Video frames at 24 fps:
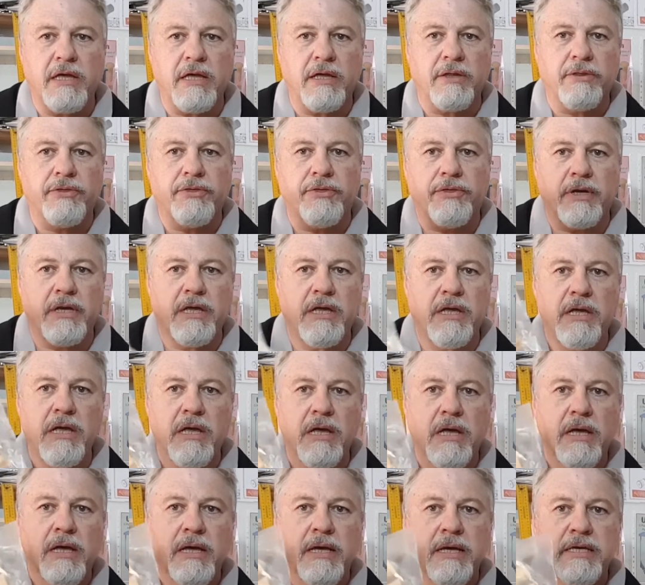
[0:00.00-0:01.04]
and 3
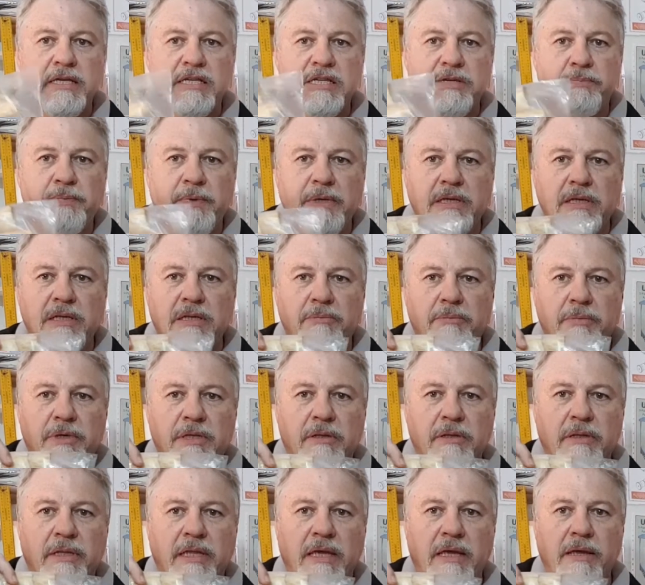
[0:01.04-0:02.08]
split in the
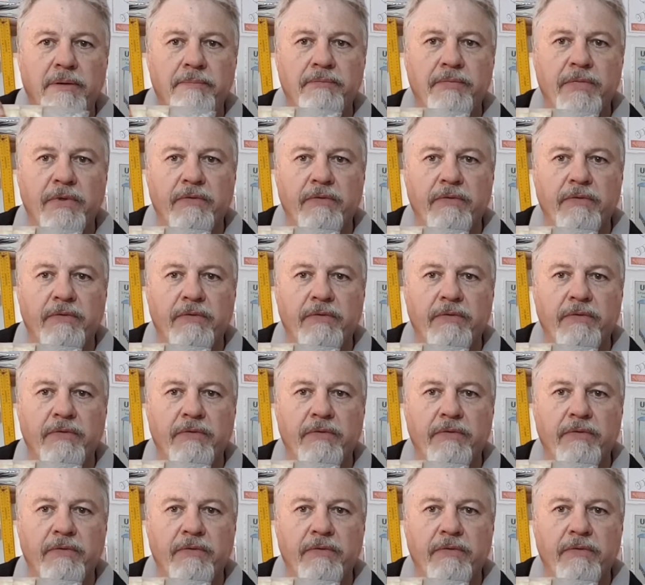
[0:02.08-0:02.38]
middle there,